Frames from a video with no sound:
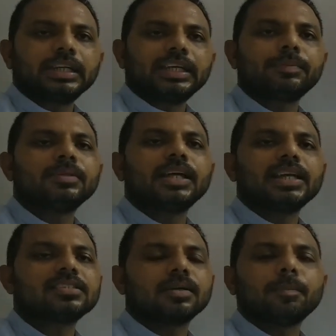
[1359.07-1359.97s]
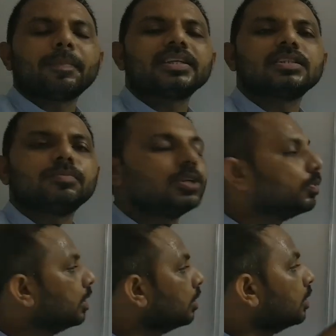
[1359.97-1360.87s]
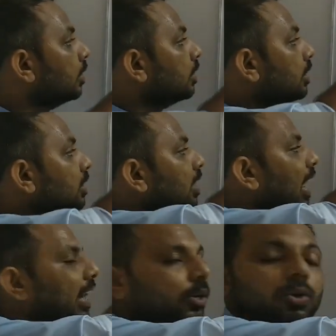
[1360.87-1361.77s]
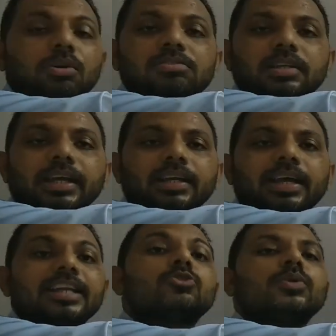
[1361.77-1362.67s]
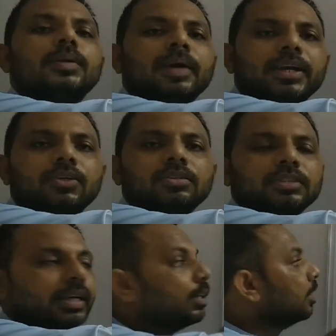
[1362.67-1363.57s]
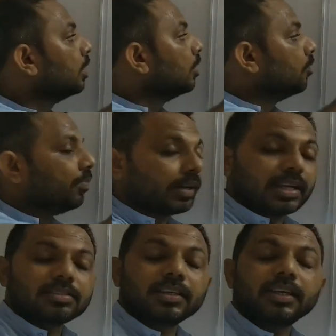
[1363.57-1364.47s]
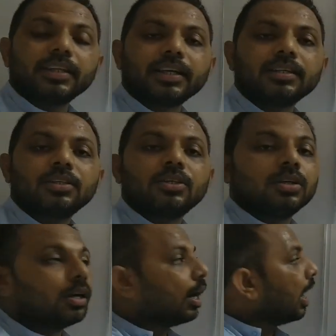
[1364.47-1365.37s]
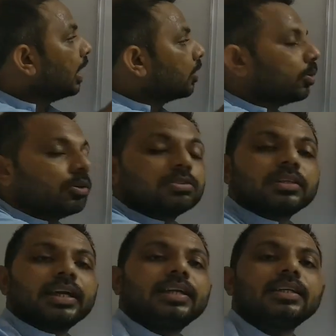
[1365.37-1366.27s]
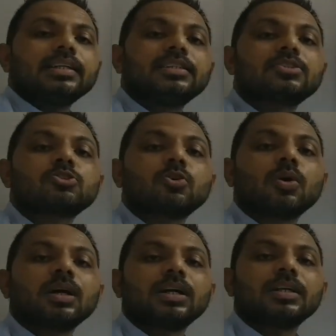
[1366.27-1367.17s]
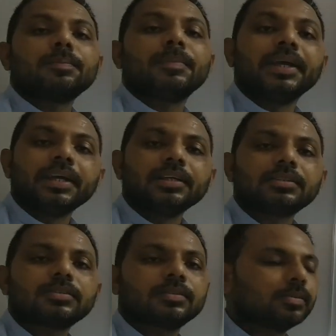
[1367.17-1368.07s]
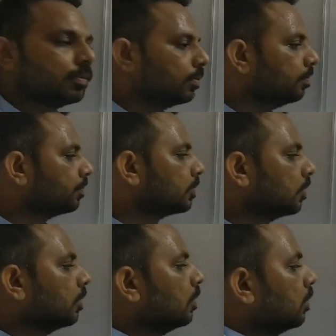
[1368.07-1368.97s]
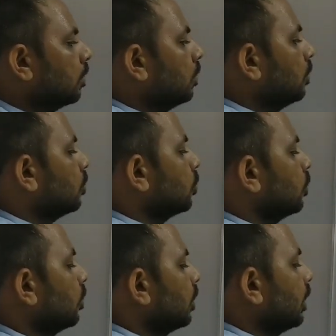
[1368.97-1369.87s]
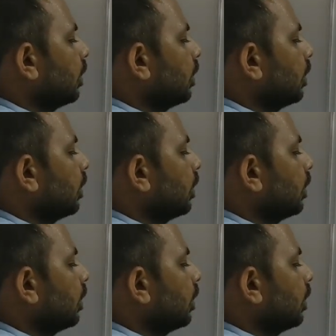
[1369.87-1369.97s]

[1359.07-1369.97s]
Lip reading: if there is comparison between this alkoxide and sodium hydroxide, we can say that alkoxide is a stronger base. So